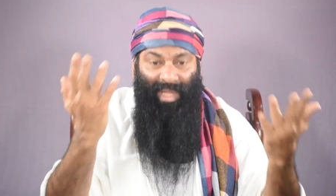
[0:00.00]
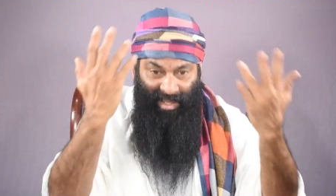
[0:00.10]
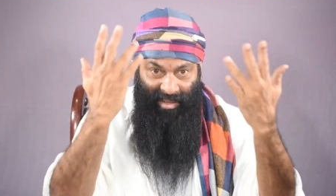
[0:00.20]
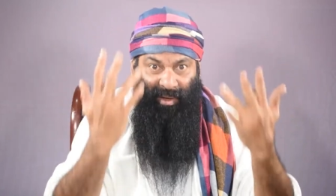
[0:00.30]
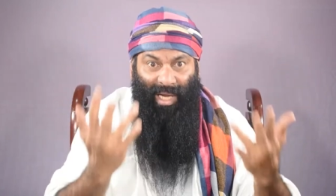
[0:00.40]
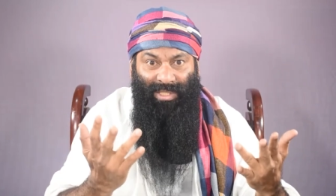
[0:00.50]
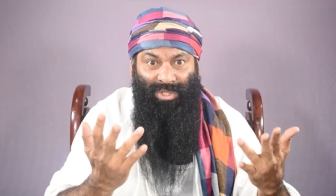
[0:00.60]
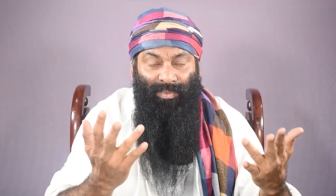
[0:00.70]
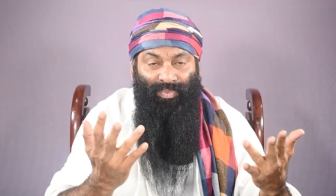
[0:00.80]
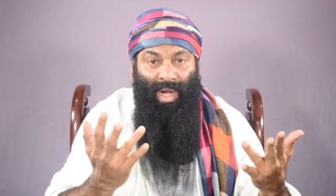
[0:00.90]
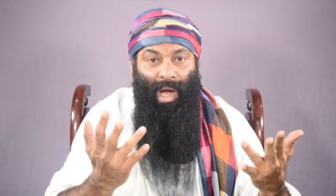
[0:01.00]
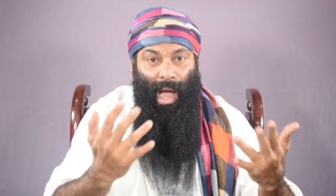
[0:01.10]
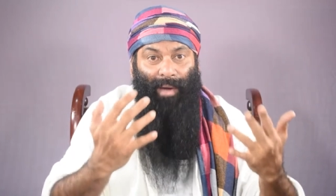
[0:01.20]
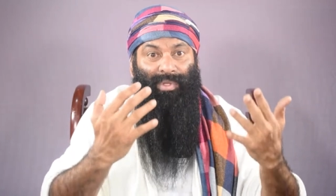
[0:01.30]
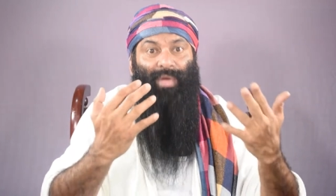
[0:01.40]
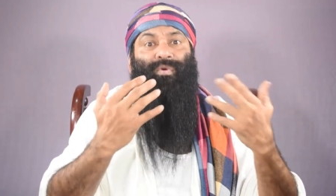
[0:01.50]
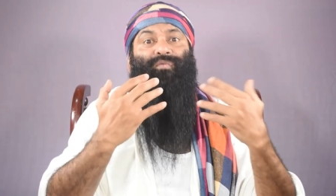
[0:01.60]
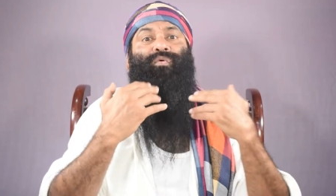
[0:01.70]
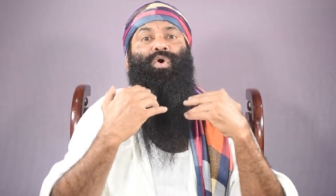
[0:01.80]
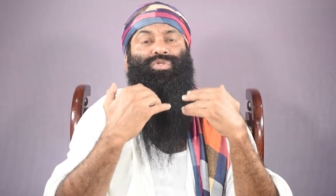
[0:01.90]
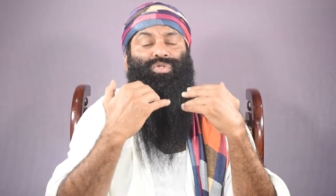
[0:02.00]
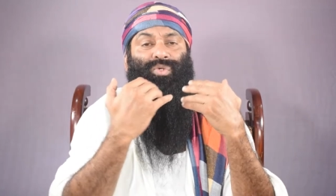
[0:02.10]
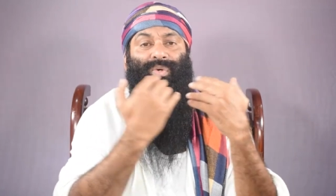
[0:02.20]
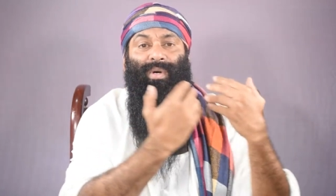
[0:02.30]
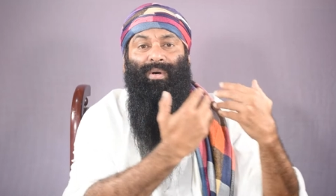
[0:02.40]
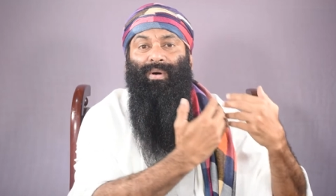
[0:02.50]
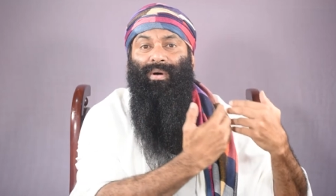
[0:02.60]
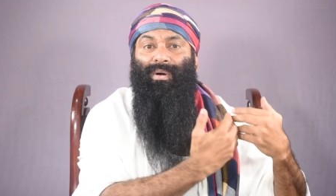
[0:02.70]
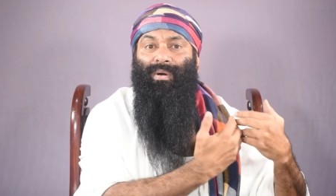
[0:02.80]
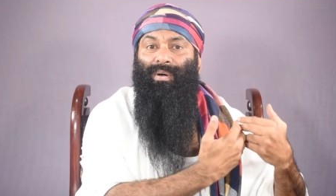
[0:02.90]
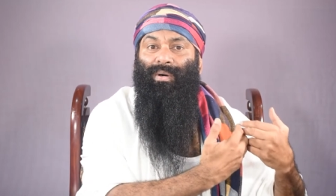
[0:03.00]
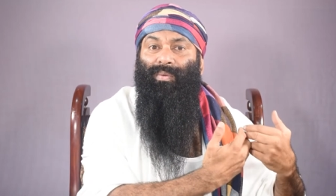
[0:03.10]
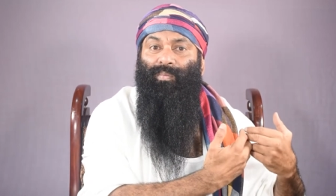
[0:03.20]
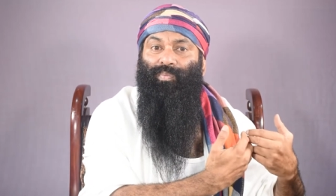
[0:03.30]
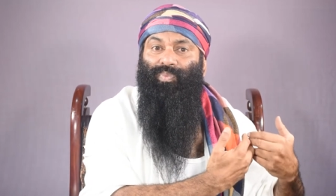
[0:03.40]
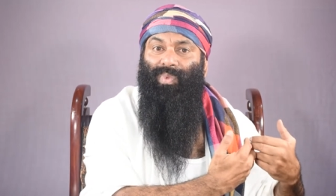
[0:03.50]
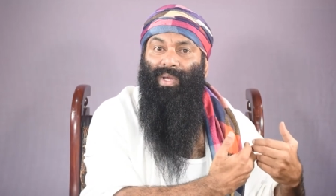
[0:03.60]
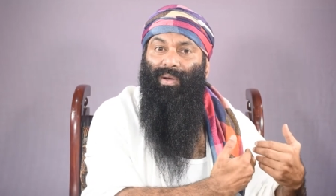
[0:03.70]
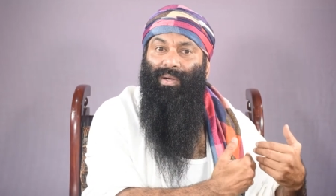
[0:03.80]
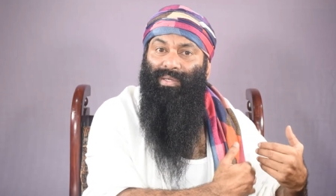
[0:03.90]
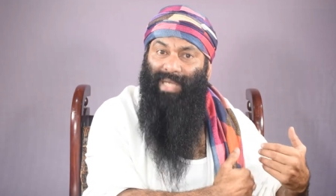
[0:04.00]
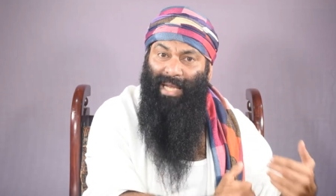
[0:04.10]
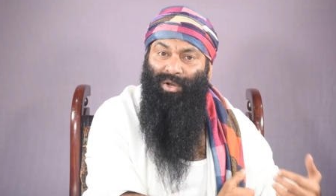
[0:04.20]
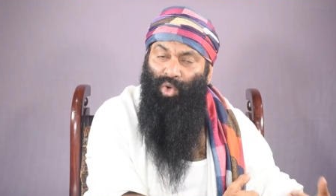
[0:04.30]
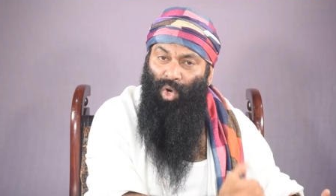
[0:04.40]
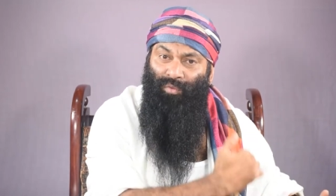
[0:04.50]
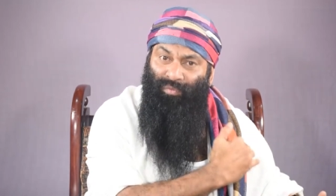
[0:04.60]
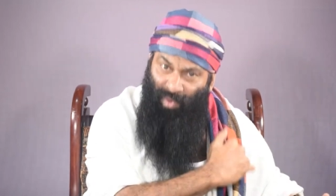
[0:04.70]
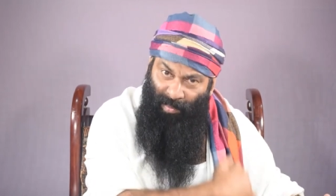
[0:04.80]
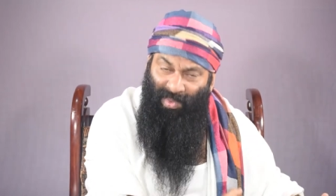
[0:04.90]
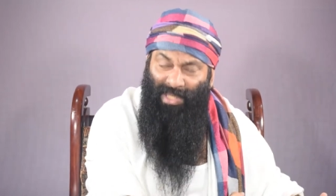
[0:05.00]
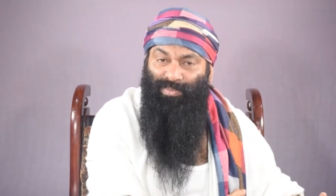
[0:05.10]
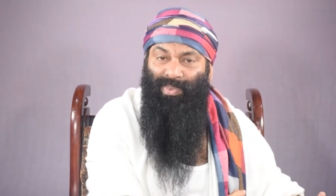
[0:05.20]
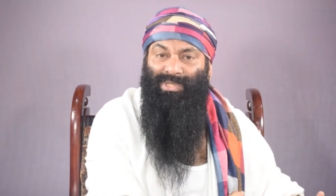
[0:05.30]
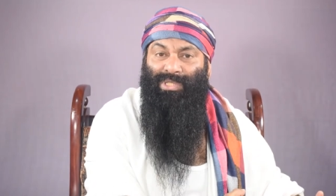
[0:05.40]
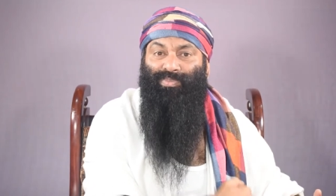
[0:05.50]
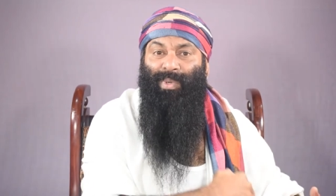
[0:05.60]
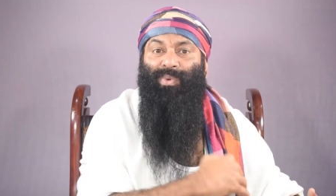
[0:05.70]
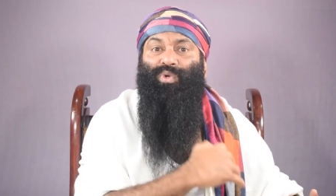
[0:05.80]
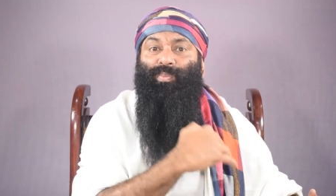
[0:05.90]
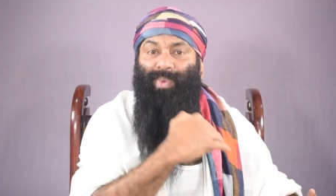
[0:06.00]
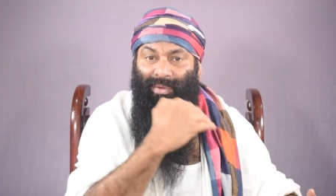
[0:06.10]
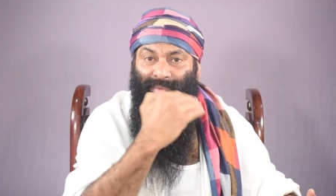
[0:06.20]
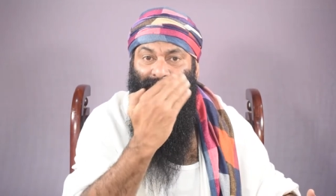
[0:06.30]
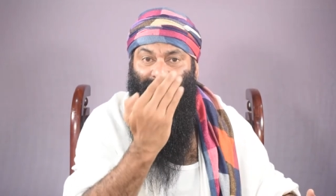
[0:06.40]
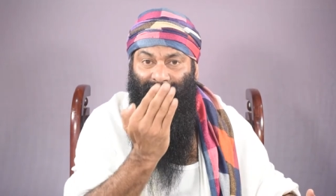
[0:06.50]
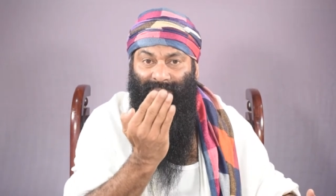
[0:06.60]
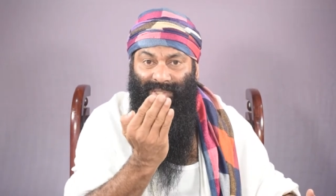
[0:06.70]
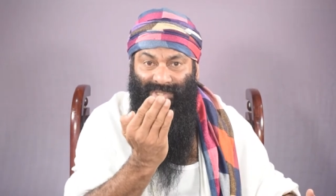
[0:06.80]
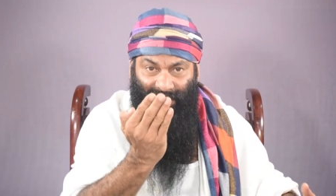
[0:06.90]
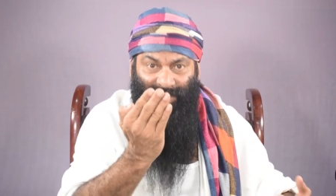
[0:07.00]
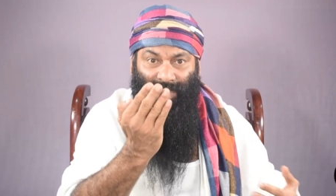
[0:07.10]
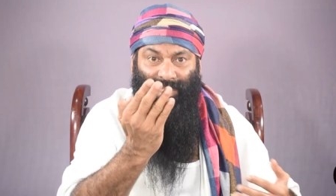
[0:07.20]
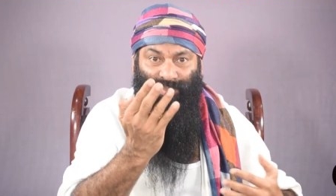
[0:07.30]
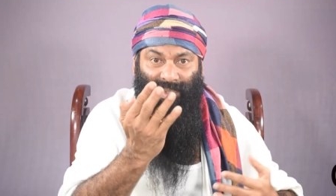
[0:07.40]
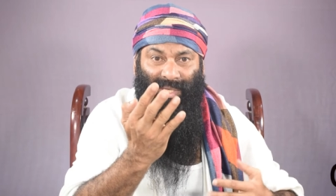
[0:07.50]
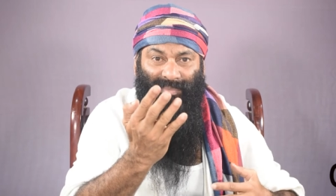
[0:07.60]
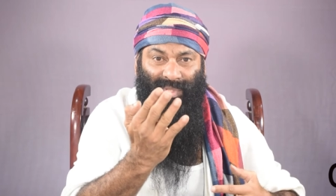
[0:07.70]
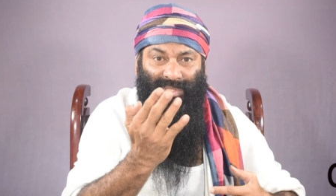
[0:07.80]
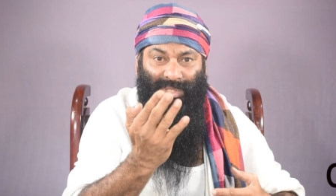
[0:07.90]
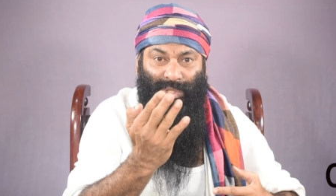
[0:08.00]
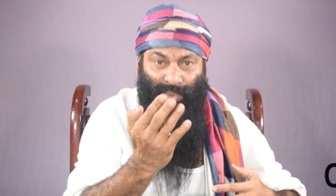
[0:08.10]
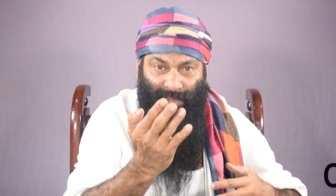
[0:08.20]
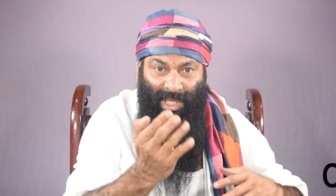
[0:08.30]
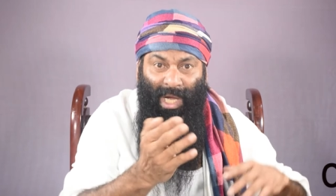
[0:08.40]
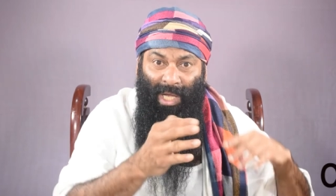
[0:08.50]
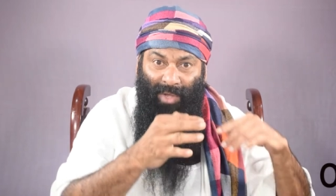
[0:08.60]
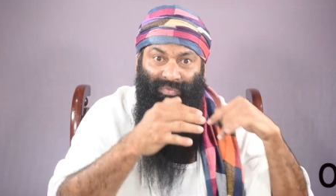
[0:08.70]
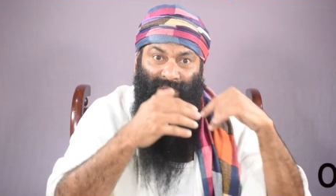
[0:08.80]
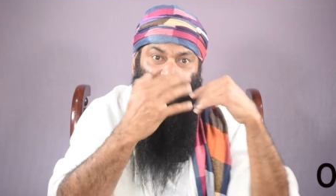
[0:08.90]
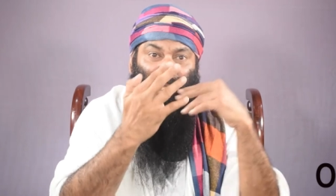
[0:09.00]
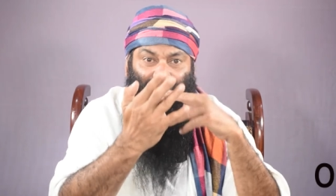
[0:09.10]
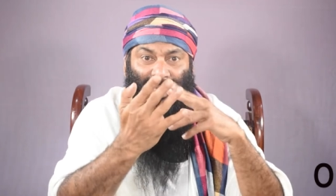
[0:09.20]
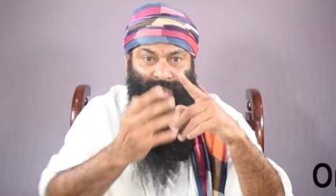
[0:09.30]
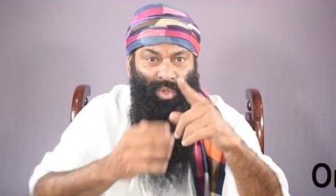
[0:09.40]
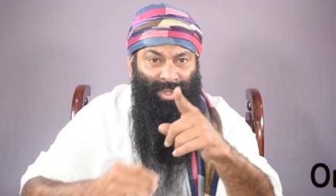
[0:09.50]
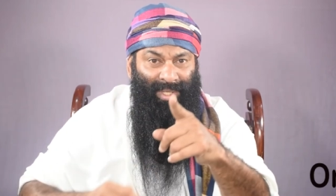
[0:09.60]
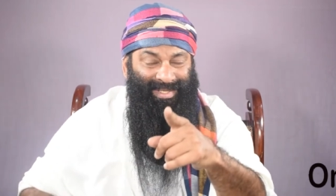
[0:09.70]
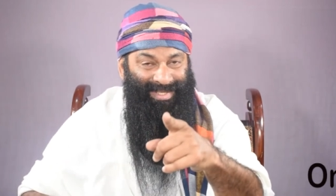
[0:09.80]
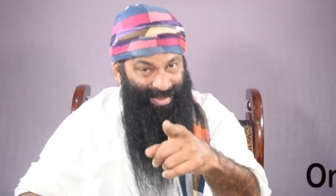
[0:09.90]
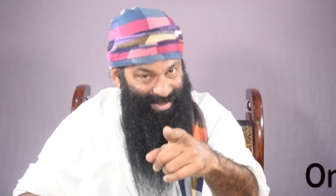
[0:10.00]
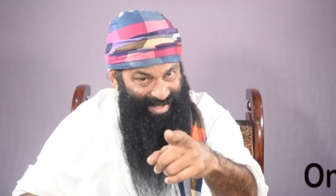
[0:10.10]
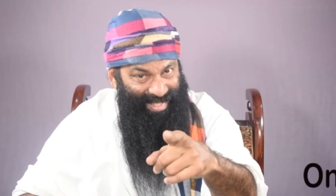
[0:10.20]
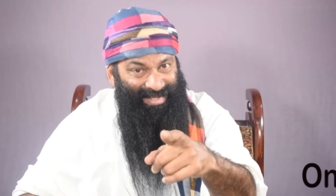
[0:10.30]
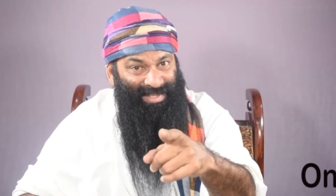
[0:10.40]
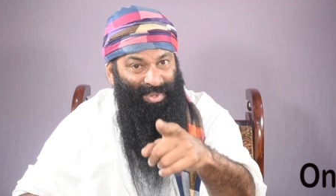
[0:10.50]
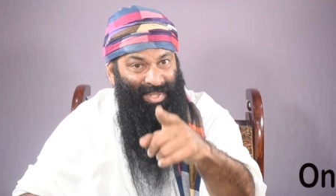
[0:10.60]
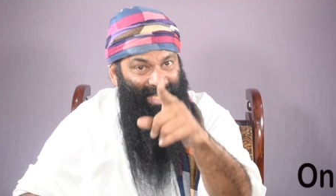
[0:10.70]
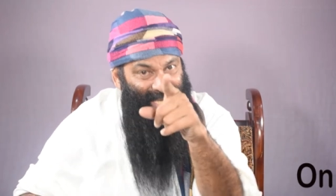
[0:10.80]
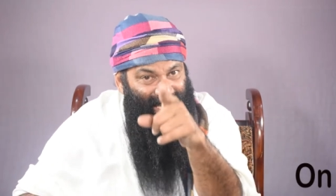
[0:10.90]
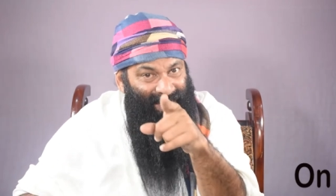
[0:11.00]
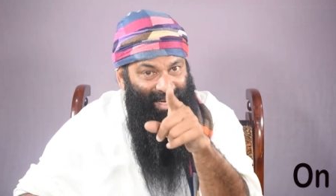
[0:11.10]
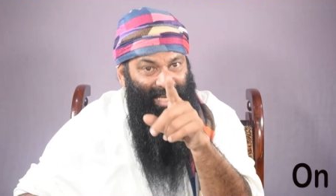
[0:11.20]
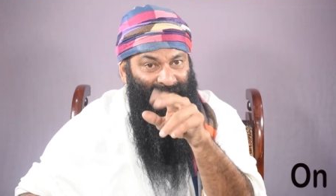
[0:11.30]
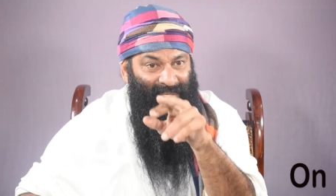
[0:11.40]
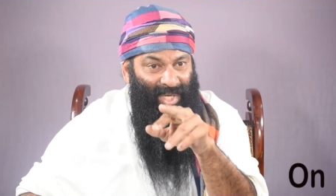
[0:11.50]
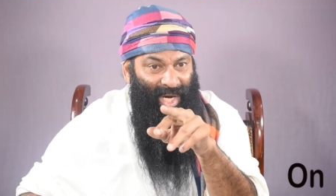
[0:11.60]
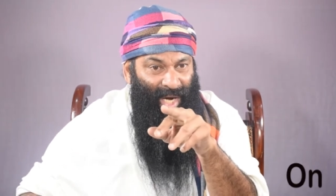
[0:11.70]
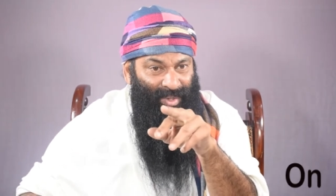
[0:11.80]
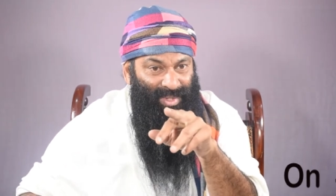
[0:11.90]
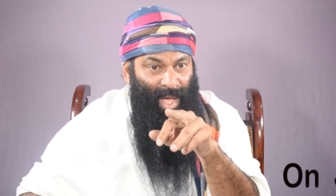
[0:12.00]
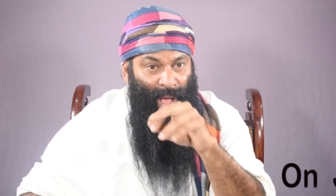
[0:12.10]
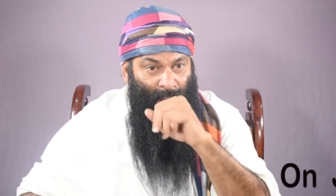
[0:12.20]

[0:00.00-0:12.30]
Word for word: They crashed, and they were forced to take loan from these business people to pay even rent. Such has become the situation. If they can do it, you can do it right in your house.